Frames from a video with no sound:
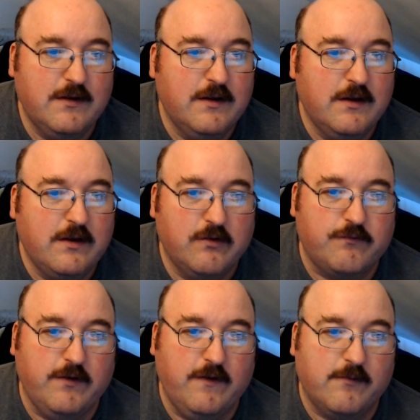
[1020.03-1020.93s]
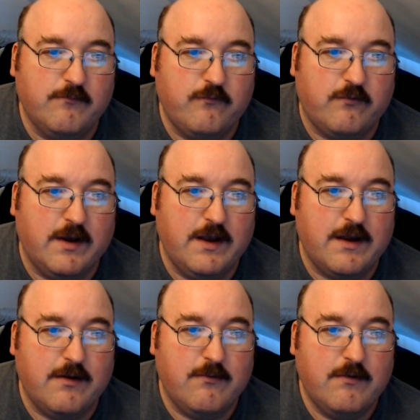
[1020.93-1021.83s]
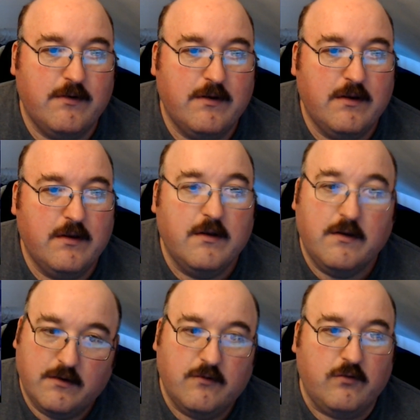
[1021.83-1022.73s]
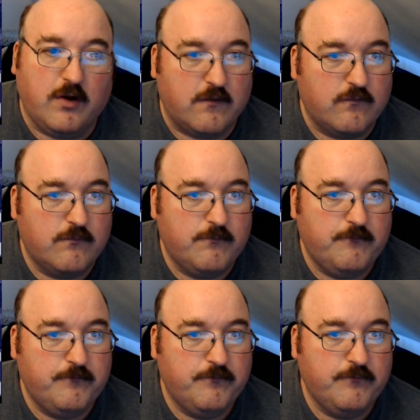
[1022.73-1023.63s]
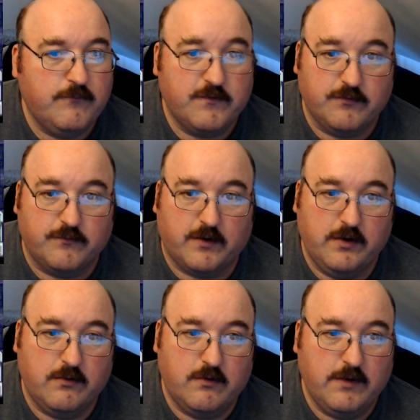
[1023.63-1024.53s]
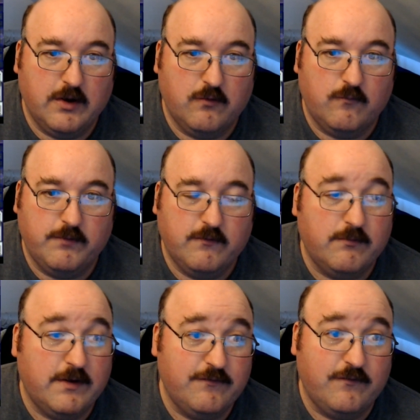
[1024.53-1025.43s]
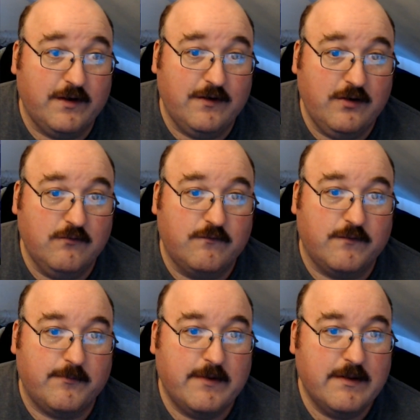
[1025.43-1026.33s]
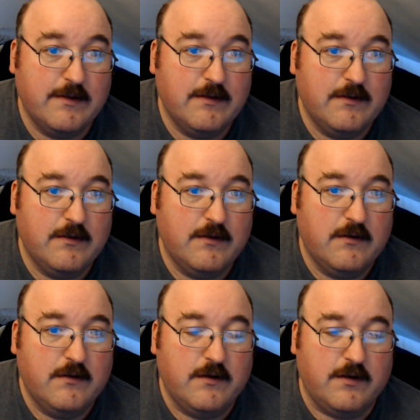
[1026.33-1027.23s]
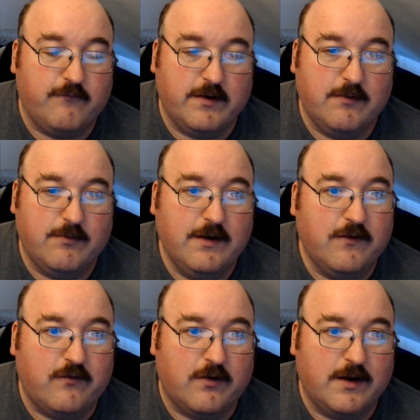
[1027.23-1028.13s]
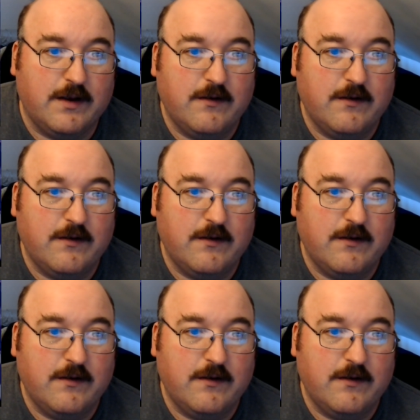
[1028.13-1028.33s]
You'll see them. Try it out. Yes. Missiles are your only hope. Don't hesitate to use them. Now find a way to the target.